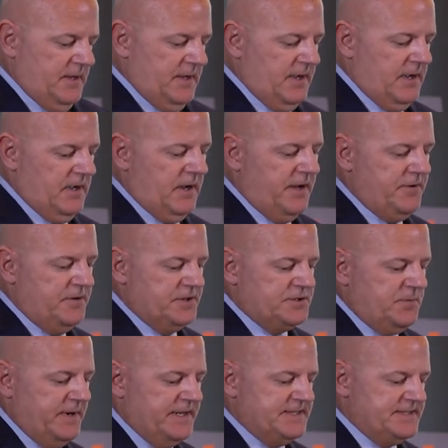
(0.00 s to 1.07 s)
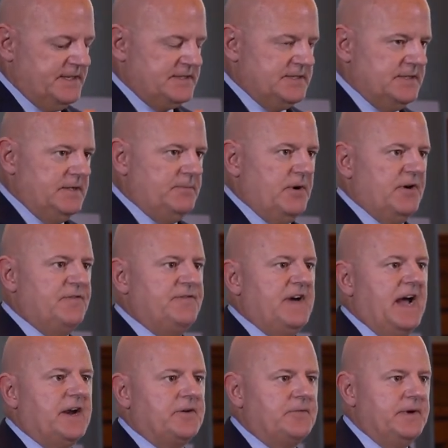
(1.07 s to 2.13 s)
126 of them are
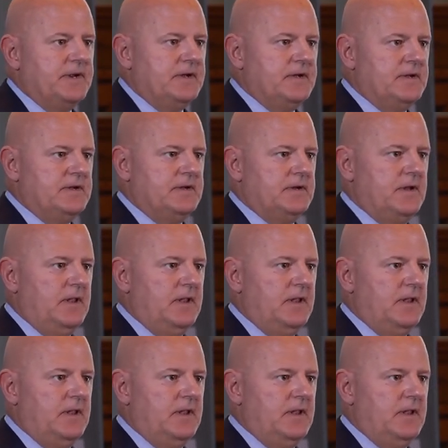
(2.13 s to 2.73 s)
factoring